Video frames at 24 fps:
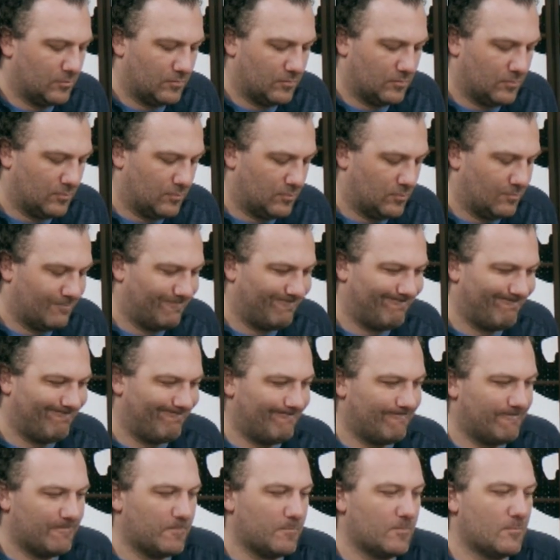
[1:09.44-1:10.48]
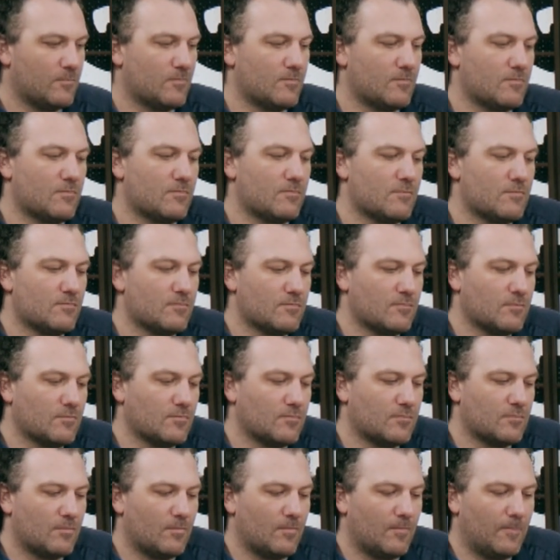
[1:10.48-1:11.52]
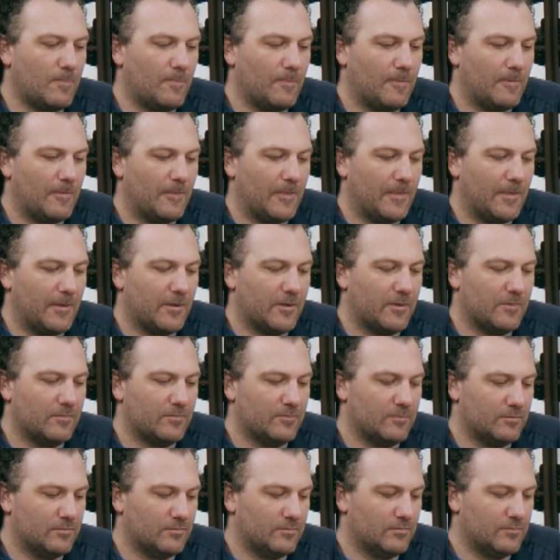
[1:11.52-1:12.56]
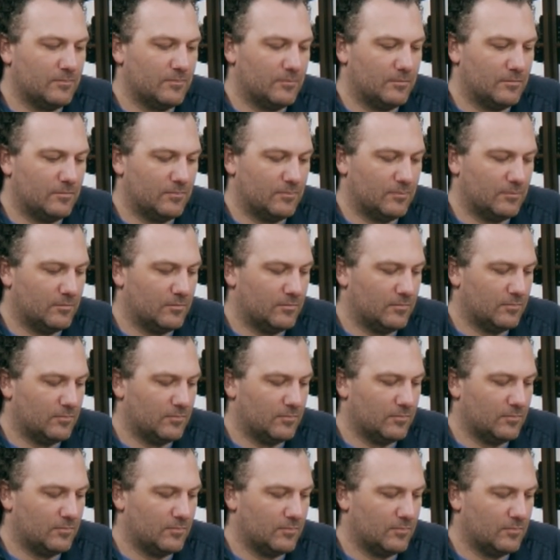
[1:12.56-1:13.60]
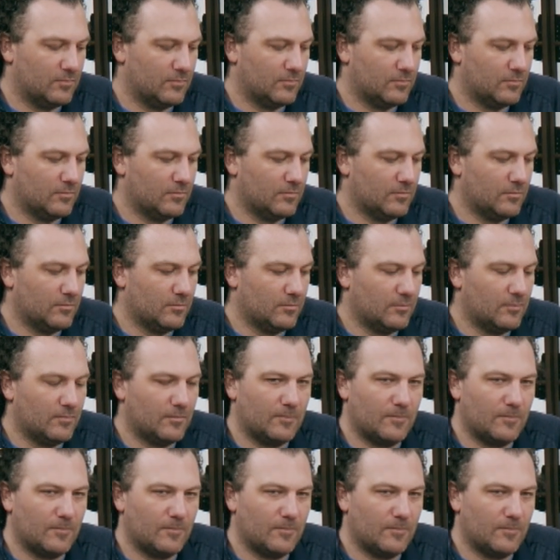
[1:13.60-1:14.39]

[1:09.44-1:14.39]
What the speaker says: The person shown says nothing.